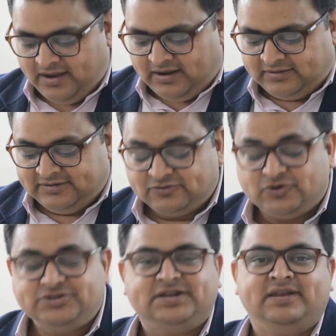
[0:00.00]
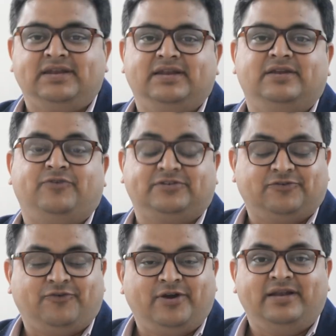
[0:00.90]
This question, first of
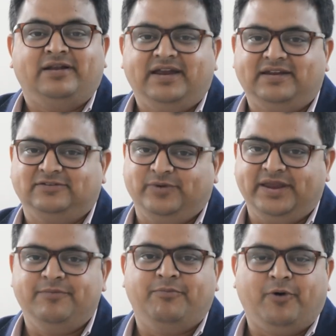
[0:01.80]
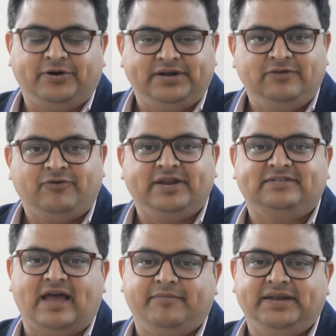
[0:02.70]
all, it is very important for
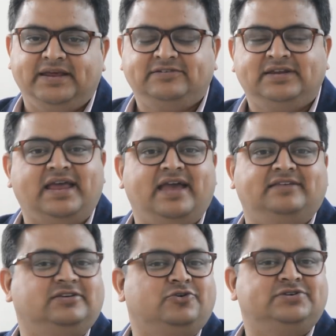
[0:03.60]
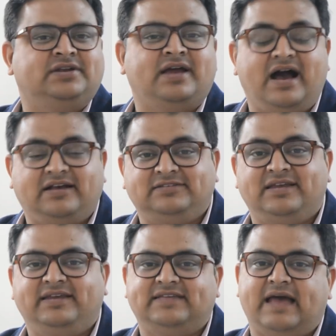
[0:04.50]
examination. Aise question aksar
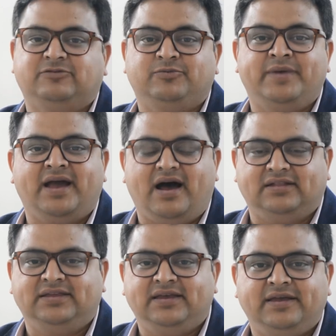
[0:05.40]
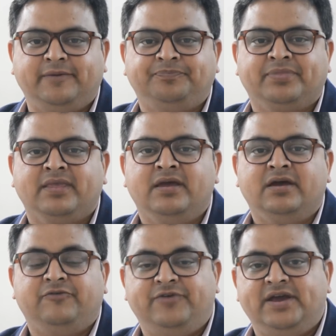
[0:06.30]
exams mein aate hain,
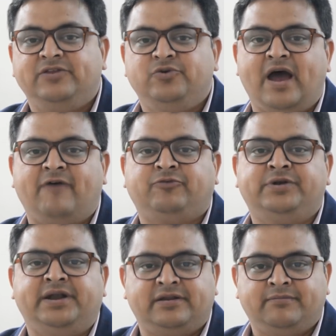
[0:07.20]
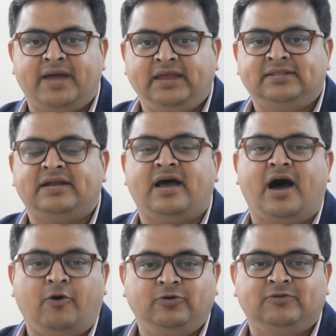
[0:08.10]
where you have to determine that
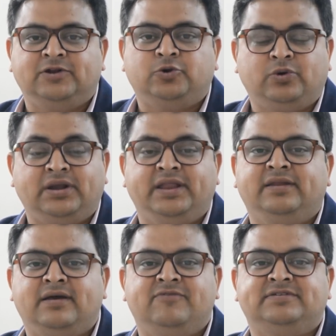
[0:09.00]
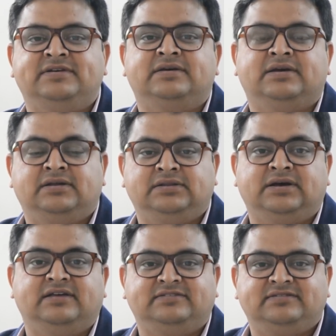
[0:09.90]
out of the total income which the
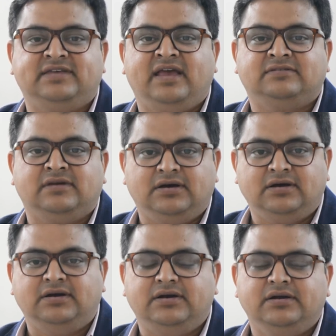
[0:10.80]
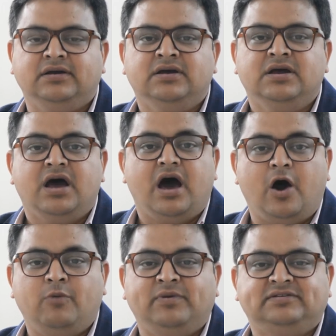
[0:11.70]
assessee has earned, how
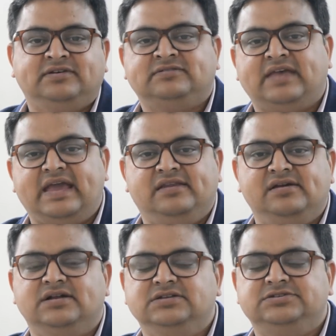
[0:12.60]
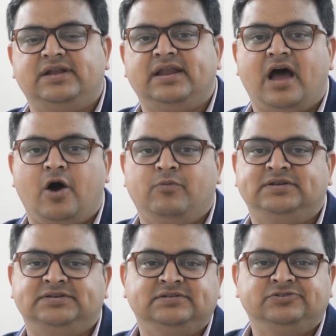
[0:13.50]
much is agriculture and how
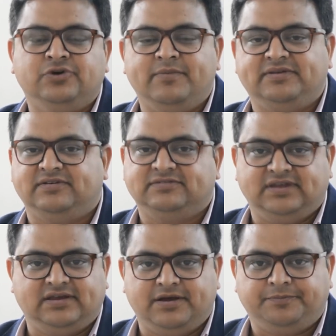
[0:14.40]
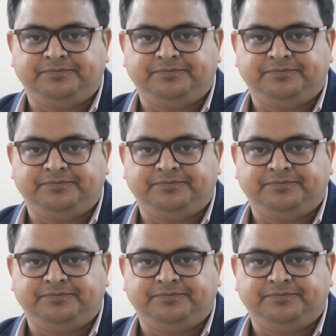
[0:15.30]
much is your business income.